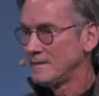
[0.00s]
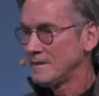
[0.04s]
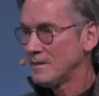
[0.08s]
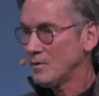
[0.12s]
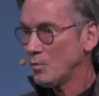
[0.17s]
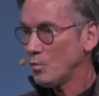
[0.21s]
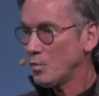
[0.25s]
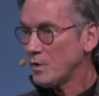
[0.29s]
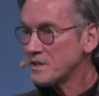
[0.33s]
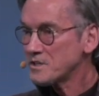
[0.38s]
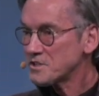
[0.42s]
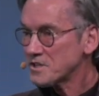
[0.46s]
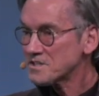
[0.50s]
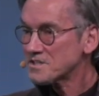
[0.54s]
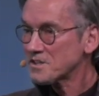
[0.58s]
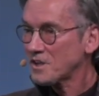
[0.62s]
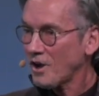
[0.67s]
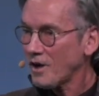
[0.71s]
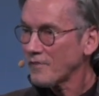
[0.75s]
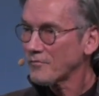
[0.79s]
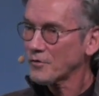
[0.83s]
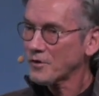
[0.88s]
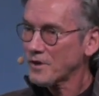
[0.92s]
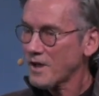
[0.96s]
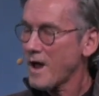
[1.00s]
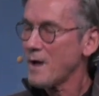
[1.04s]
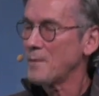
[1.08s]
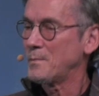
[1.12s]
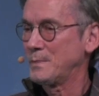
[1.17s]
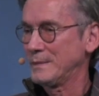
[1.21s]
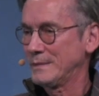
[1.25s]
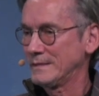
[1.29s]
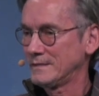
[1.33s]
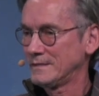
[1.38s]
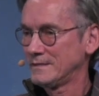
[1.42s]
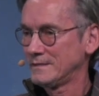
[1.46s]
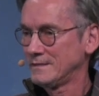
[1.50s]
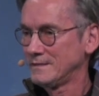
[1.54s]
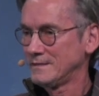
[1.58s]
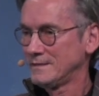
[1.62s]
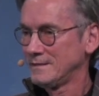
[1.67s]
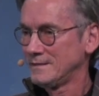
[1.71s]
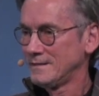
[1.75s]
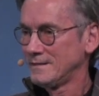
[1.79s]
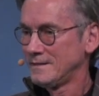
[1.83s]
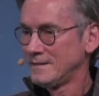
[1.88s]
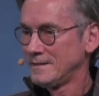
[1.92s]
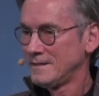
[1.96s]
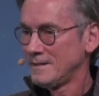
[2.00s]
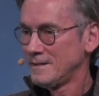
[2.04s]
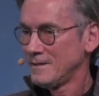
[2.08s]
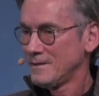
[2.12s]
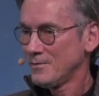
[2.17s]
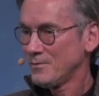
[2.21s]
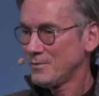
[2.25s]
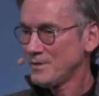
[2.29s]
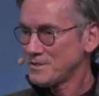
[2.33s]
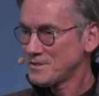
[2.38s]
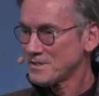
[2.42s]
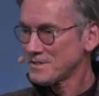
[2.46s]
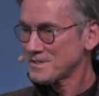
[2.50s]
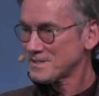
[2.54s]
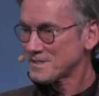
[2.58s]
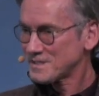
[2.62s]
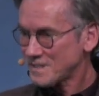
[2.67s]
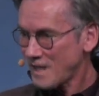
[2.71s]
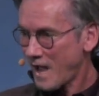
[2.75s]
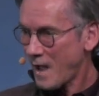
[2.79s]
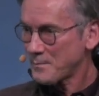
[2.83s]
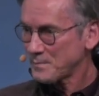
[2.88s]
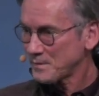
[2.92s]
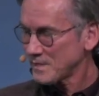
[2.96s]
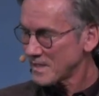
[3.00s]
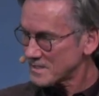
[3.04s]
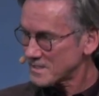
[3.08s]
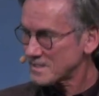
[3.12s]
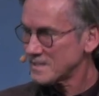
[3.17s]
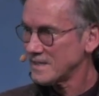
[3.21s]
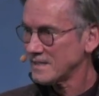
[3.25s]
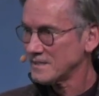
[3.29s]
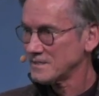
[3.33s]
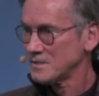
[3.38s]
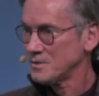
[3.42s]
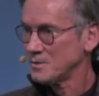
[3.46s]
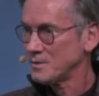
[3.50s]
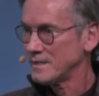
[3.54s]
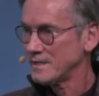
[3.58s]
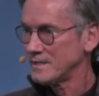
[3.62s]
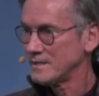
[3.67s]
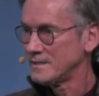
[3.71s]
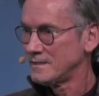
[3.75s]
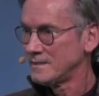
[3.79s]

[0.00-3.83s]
We just cover it up. We just stop listening to it.